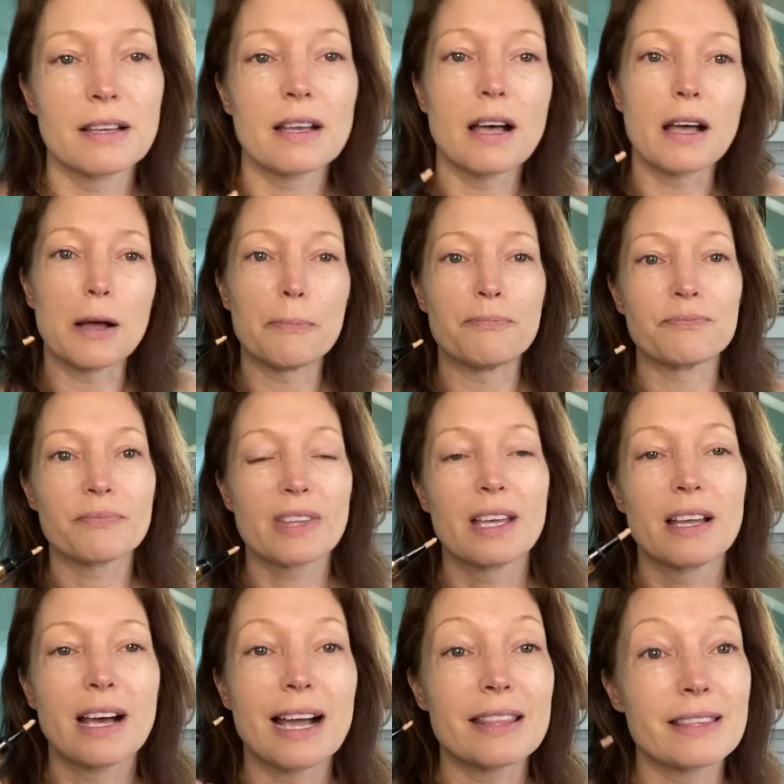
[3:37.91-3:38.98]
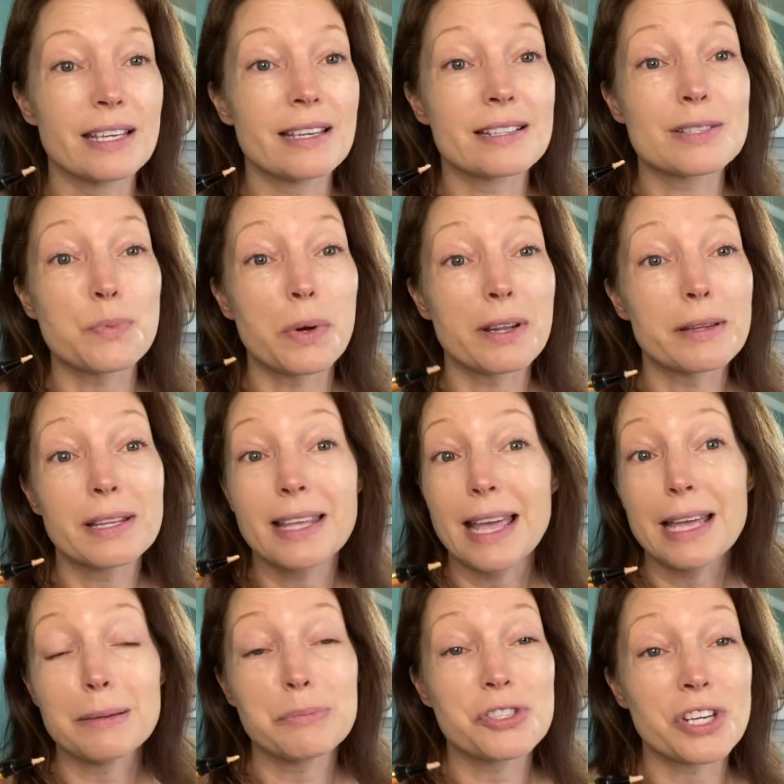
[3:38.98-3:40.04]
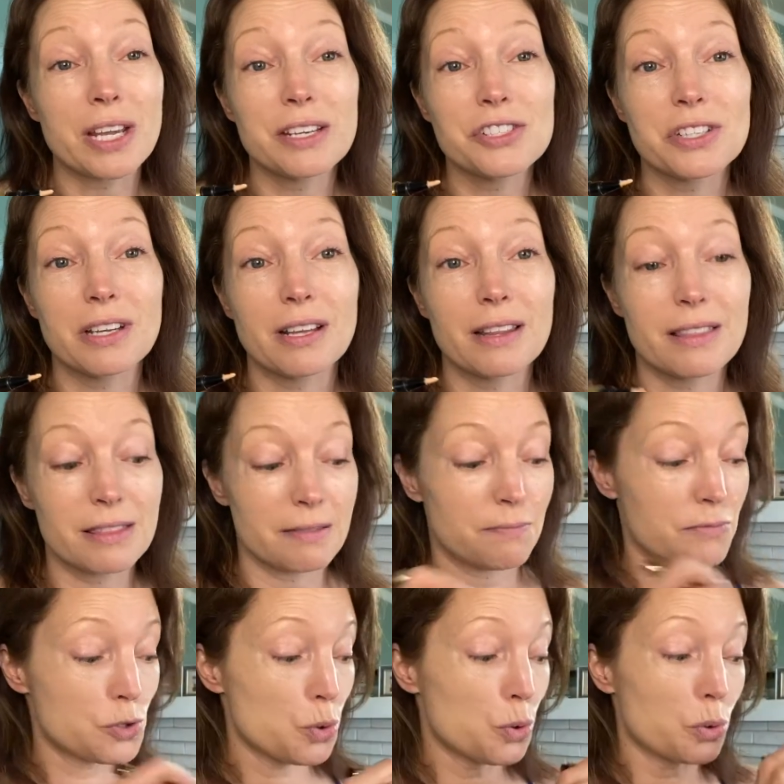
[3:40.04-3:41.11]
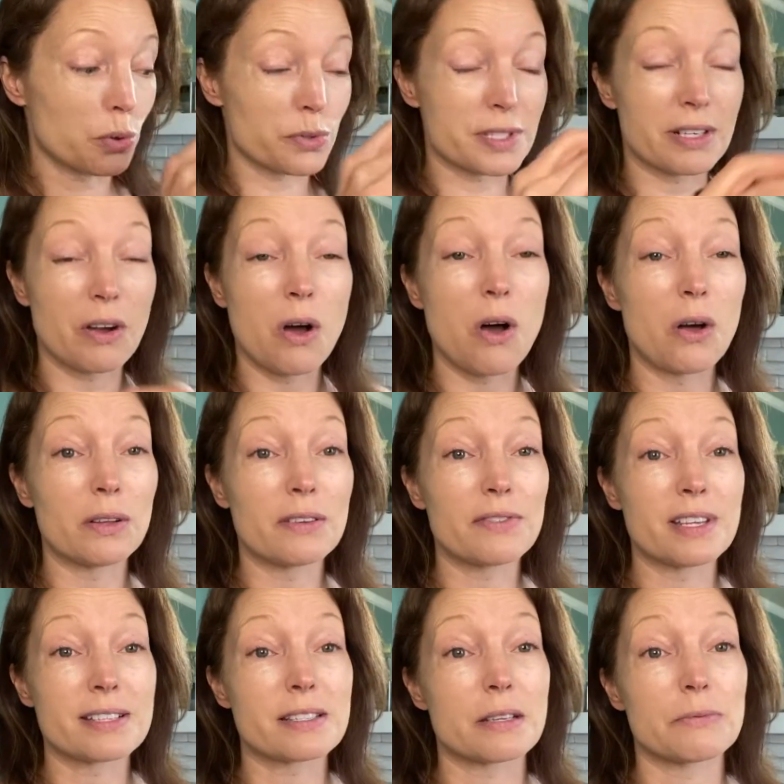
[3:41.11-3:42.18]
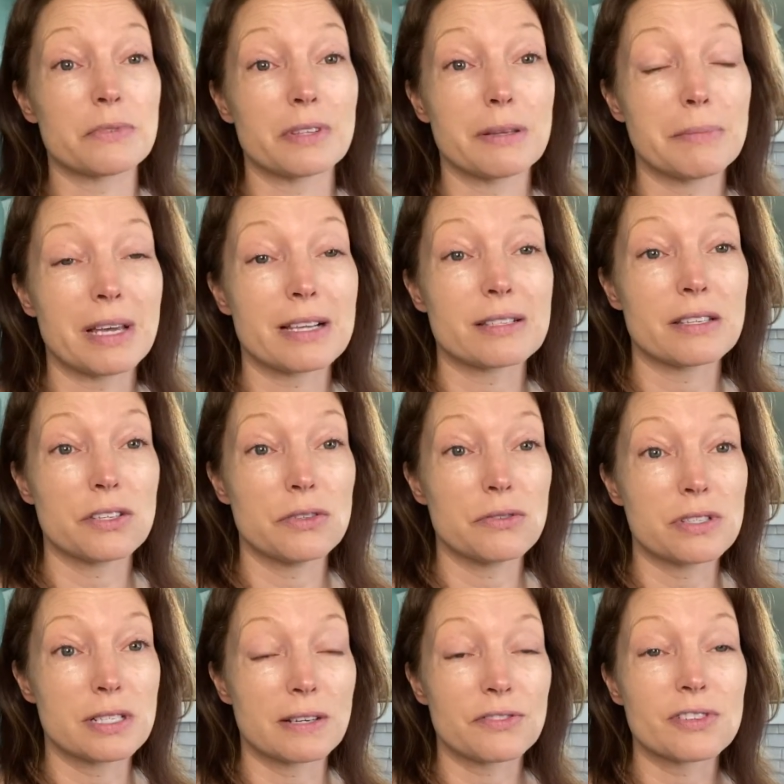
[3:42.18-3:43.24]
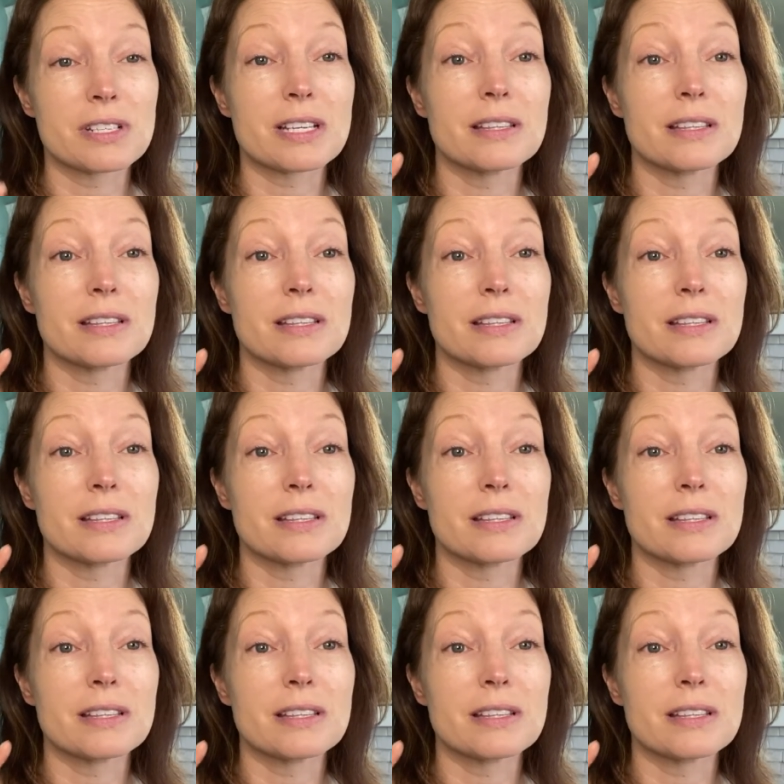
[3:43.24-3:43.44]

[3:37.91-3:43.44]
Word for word: Um, I think it's one of the game changing tools and all of this that really makes a huge difference.